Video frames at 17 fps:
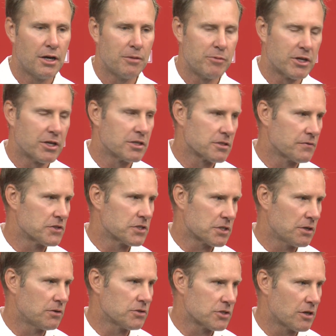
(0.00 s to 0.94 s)
because of his
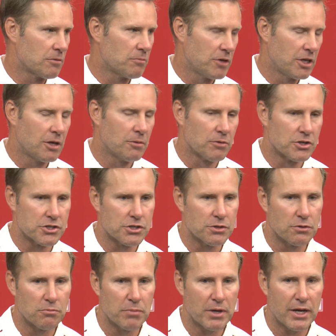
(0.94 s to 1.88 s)
skill set of being able to
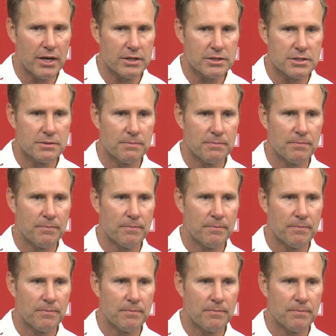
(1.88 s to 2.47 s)
shoot and pass.